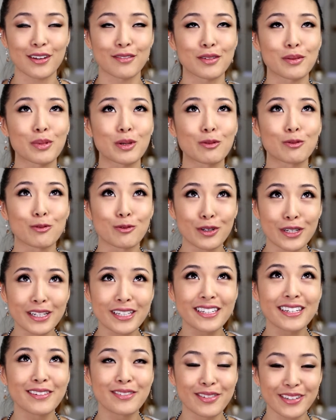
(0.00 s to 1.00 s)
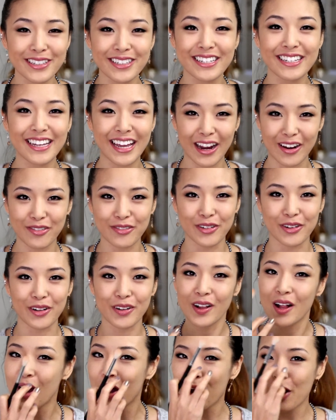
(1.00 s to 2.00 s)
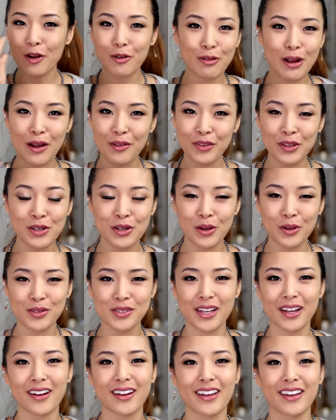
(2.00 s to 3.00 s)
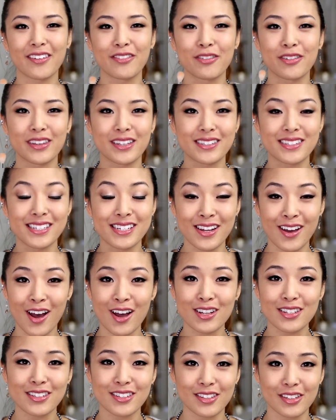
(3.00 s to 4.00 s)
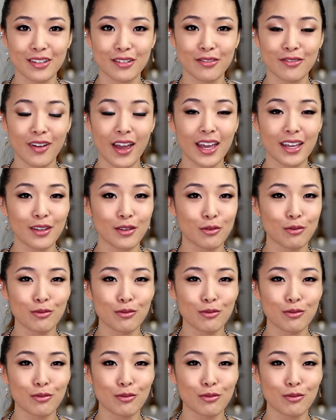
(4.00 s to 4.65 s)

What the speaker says: you have to be really, really careful around the nose area for this not to look fake.